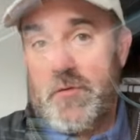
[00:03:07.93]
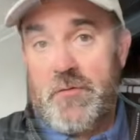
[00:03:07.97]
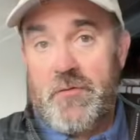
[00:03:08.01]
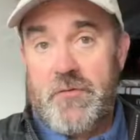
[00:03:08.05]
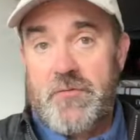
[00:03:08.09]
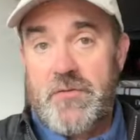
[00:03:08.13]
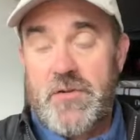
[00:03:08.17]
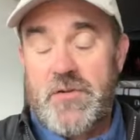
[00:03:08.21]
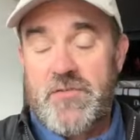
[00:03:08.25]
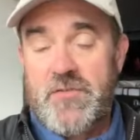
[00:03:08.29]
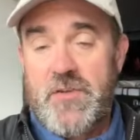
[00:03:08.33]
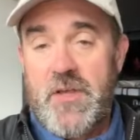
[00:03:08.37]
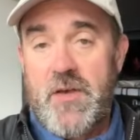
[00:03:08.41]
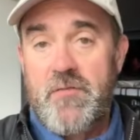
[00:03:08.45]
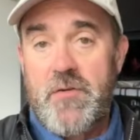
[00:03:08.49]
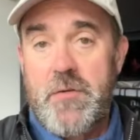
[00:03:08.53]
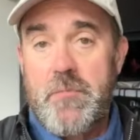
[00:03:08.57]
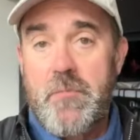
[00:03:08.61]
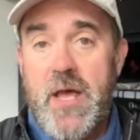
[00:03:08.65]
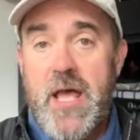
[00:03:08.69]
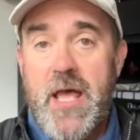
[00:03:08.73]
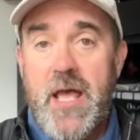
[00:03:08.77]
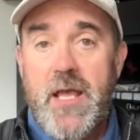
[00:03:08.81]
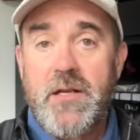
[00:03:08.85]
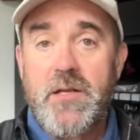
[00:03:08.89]
fifty-seven
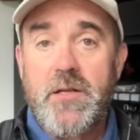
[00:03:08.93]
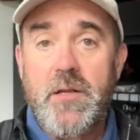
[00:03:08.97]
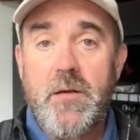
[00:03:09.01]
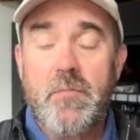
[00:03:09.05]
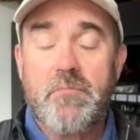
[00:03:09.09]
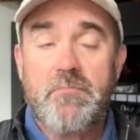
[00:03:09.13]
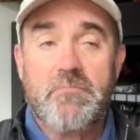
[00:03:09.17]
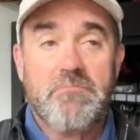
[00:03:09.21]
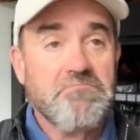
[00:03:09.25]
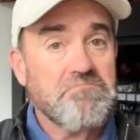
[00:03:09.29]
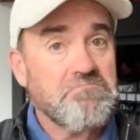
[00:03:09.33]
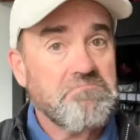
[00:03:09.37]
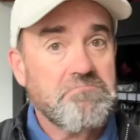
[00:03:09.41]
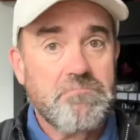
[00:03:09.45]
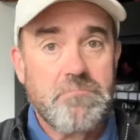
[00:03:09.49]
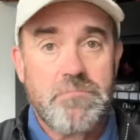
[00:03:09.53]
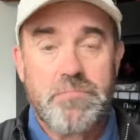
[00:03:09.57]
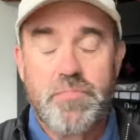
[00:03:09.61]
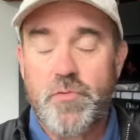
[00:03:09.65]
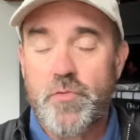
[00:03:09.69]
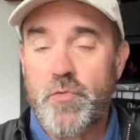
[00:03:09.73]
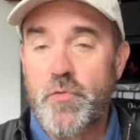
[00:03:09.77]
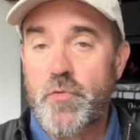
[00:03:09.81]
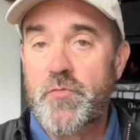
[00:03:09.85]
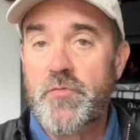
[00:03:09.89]
Magnum,
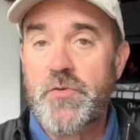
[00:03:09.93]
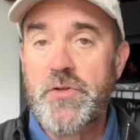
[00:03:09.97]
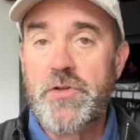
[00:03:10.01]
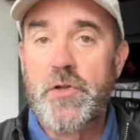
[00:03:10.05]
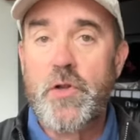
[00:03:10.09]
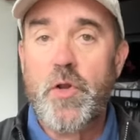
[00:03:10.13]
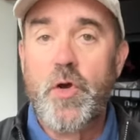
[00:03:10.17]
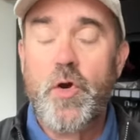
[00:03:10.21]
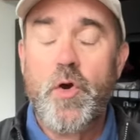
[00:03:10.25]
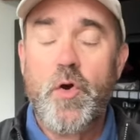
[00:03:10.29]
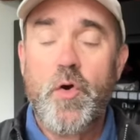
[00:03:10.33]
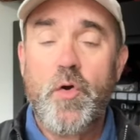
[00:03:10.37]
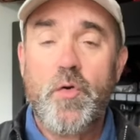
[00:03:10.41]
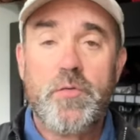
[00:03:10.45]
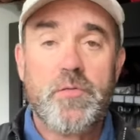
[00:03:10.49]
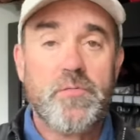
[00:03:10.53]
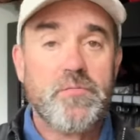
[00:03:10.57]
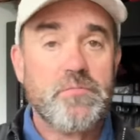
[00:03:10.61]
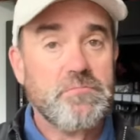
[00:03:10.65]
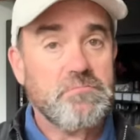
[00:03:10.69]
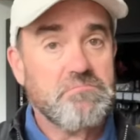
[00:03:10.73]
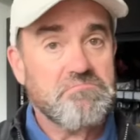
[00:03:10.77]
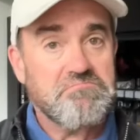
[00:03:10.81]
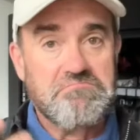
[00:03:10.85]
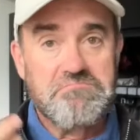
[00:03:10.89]
proven load,
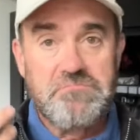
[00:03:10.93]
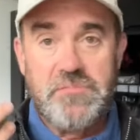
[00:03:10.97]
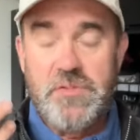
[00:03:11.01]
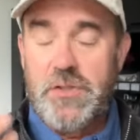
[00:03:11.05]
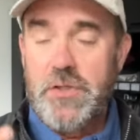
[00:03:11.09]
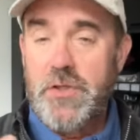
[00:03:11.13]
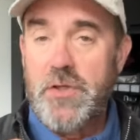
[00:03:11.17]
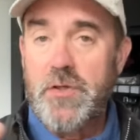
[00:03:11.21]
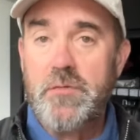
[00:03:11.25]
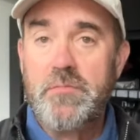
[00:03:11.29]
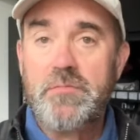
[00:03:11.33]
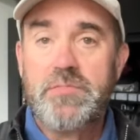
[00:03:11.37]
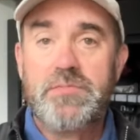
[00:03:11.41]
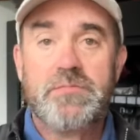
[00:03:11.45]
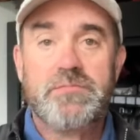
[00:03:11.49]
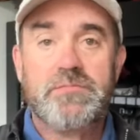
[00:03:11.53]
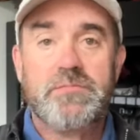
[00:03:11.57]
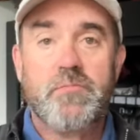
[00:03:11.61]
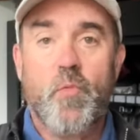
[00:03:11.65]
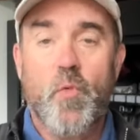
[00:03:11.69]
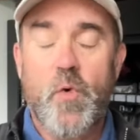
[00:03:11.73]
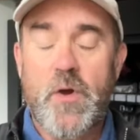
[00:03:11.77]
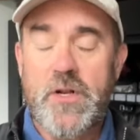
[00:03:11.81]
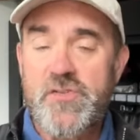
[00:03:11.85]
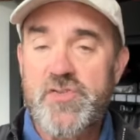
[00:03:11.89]
you know,
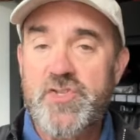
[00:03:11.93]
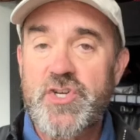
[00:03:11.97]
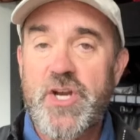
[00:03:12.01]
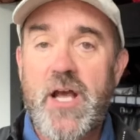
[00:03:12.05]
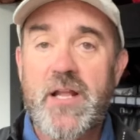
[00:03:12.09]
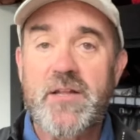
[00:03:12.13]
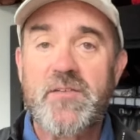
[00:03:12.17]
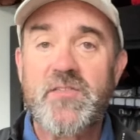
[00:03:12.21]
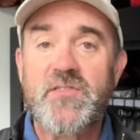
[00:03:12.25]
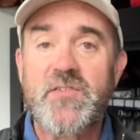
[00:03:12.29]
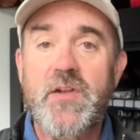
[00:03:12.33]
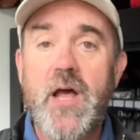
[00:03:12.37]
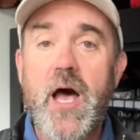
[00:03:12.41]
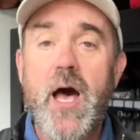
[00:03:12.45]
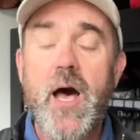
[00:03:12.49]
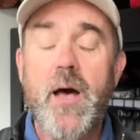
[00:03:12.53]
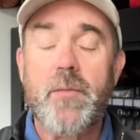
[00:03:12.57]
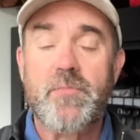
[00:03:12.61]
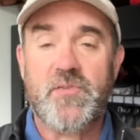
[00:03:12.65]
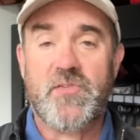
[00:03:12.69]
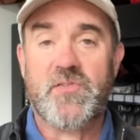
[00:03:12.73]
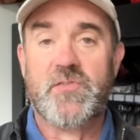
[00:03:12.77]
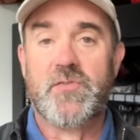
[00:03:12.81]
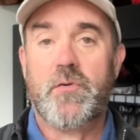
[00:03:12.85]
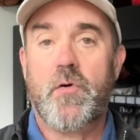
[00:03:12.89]
one shot
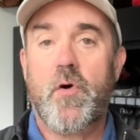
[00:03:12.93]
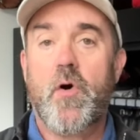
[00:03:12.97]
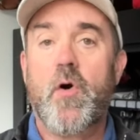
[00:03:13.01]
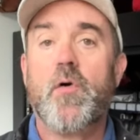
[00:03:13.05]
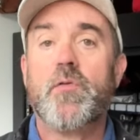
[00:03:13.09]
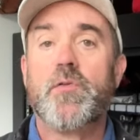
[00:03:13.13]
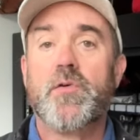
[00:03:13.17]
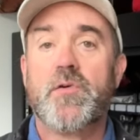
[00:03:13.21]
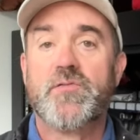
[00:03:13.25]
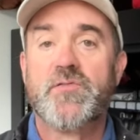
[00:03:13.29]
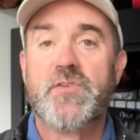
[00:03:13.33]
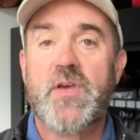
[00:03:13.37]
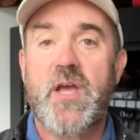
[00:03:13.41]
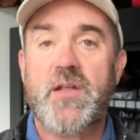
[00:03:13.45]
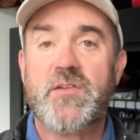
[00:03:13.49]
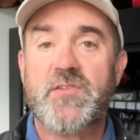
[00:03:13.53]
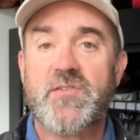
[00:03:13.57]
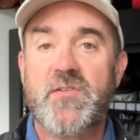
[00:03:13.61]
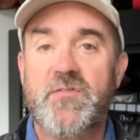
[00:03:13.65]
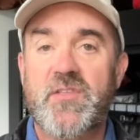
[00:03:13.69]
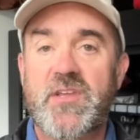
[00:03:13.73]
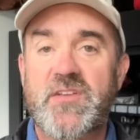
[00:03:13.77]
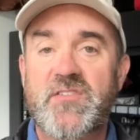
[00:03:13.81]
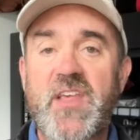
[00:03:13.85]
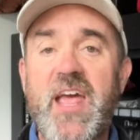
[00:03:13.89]
stops, all those kinds
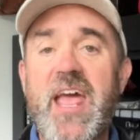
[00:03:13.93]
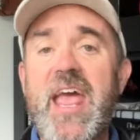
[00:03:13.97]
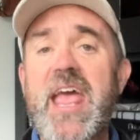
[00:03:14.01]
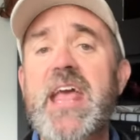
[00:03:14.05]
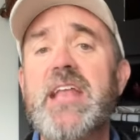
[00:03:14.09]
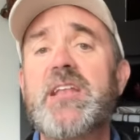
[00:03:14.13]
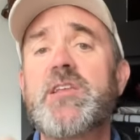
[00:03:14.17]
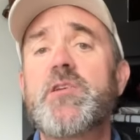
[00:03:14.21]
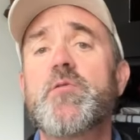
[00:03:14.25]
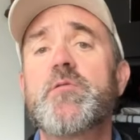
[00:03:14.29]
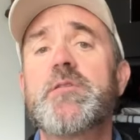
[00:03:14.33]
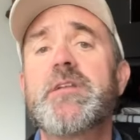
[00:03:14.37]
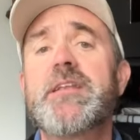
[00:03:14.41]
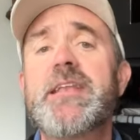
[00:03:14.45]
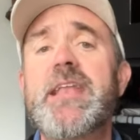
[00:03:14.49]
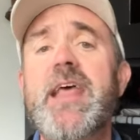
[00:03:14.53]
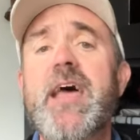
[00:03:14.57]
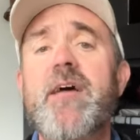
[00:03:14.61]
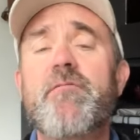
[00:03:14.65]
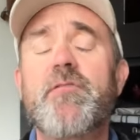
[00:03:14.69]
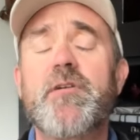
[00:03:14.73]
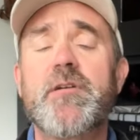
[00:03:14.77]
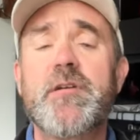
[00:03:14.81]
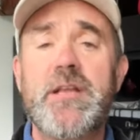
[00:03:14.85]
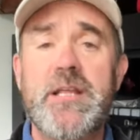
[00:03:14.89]
of things. And you'd
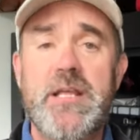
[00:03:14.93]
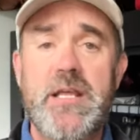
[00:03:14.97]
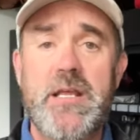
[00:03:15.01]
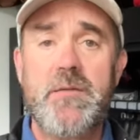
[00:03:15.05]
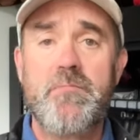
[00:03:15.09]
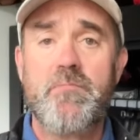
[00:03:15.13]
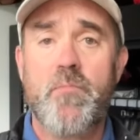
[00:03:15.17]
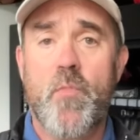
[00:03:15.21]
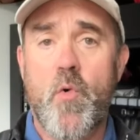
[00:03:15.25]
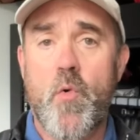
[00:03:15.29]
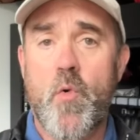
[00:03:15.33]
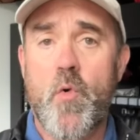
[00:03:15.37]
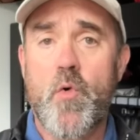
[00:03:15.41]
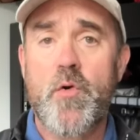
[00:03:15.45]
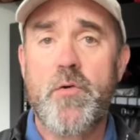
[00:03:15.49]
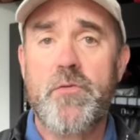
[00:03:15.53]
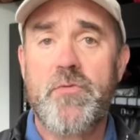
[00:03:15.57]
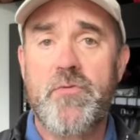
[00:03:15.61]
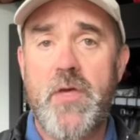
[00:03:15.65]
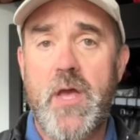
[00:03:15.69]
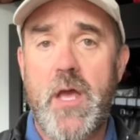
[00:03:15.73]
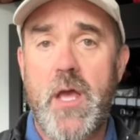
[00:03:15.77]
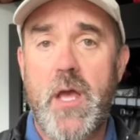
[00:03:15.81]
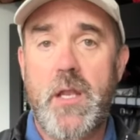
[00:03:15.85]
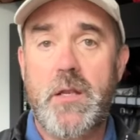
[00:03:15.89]
never need more
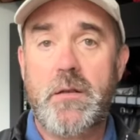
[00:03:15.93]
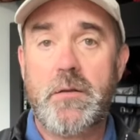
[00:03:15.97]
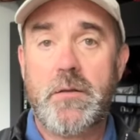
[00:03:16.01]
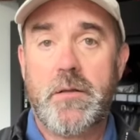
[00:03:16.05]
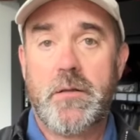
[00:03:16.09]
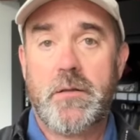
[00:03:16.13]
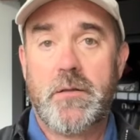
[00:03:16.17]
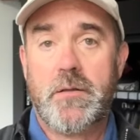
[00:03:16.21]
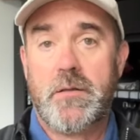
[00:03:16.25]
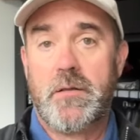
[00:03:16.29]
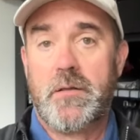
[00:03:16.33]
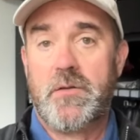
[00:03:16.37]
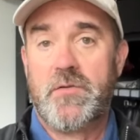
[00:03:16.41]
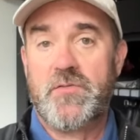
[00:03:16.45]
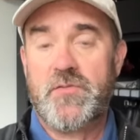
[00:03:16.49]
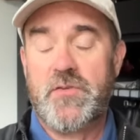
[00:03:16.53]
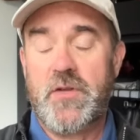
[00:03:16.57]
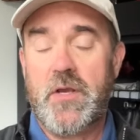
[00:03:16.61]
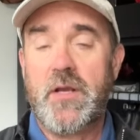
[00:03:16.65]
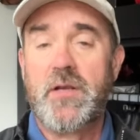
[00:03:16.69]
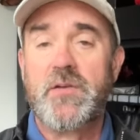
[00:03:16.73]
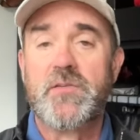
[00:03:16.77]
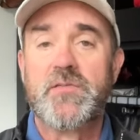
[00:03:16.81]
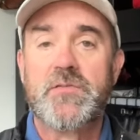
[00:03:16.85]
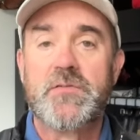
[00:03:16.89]
than
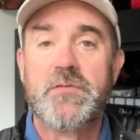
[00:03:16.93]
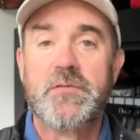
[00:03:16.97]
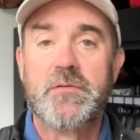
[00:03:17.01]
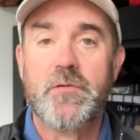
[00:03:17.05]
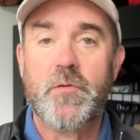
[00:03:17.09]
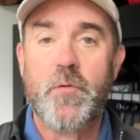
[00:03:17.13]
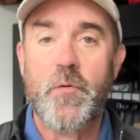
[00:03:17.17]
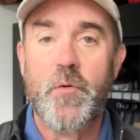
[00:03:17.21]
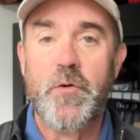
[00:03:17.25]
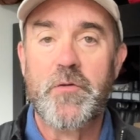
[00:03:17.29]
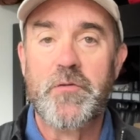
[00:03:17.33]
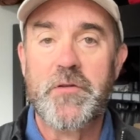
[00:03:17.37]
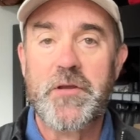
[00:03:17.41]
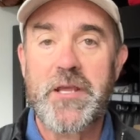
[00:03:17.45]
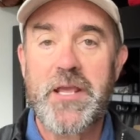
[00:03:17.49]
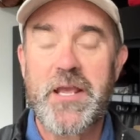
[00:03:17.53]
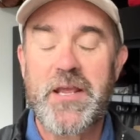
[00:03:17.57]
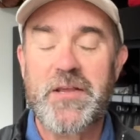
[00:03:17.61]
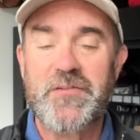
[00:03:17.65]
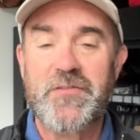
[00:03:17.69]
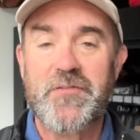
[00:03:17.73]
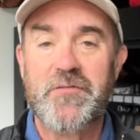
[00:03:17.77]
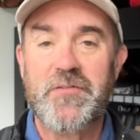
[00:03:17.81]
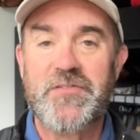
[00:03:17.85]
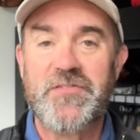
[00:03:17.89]
six, or in the
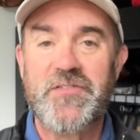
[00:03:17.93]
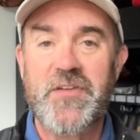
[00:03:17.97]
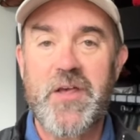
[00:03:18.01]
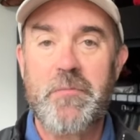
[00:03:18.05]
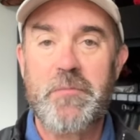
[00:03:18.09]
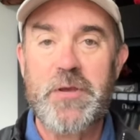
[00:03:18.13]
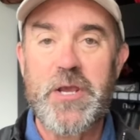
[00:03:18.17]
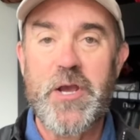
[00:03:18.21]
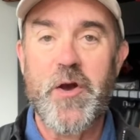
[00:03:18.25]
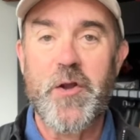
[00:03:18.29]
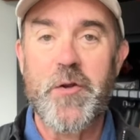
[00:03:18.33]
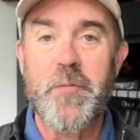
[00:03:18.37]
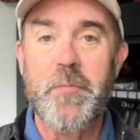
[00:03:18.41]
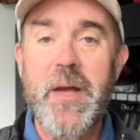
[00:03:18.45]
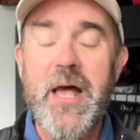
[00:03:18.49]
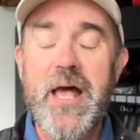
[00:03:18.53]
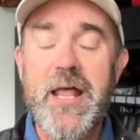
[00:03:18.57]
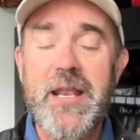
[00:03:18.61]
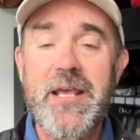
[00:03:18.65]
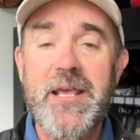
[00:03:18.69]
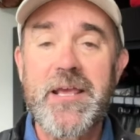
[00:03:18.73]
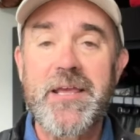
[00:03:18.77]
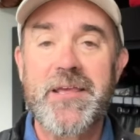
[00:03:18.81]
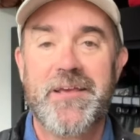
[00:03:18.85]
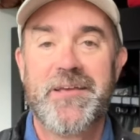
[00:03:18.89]
case of a
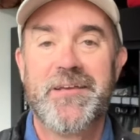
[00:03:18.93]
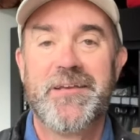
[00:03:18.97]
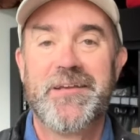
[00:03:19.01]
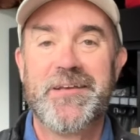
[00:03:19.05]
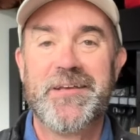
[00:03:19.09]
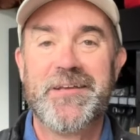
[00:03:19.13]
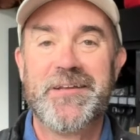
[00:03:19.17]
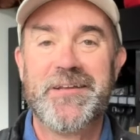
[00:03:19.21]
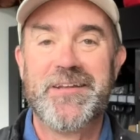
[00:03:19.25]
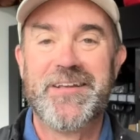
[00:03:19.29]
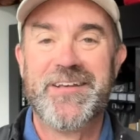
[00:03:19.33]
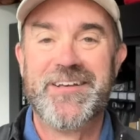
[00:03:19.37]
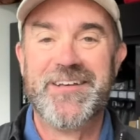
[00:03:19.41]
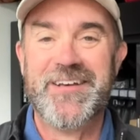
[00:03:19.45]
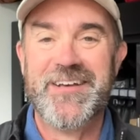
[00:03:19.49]
semi-automatic, in